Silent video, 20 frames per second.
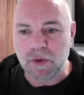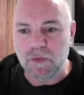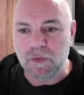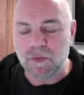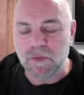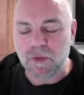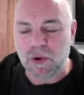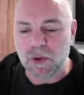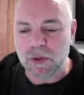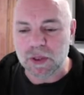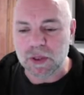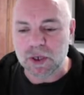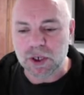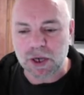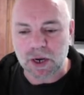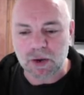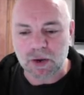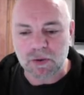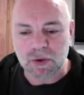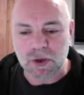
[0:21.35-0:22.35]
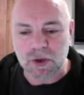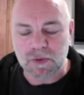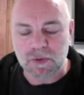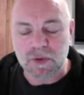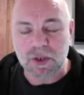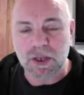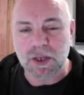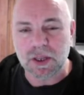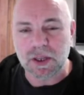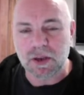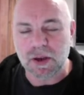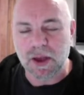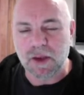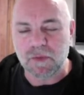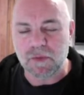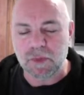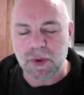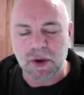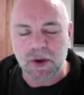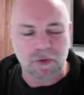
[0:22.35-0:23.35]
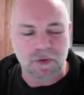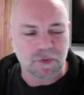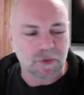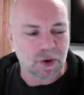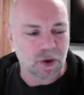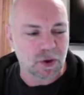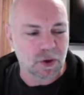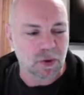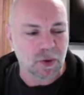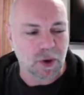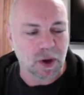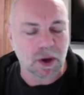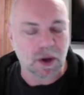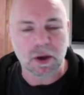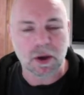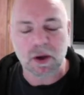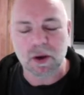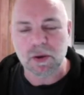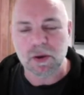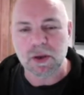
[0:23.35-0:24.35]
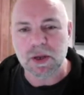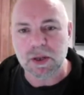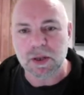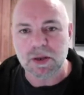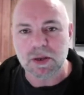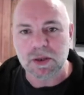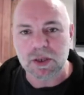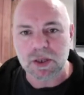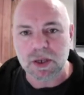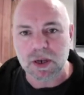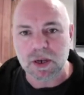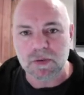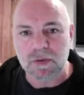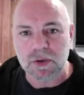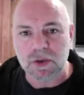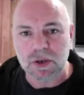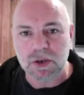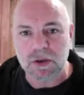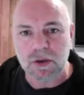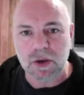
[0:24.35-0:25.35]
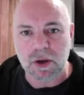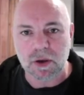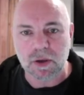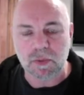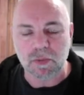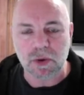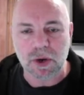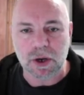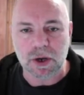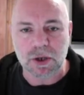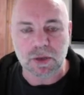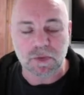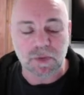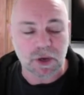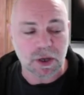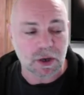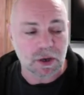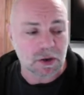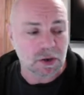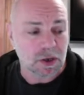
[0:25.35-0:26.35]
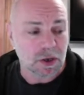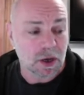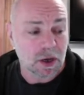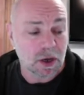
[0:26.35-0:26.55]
following the channel, you'll have seen there have been a few Only Death Can Save Us production videos.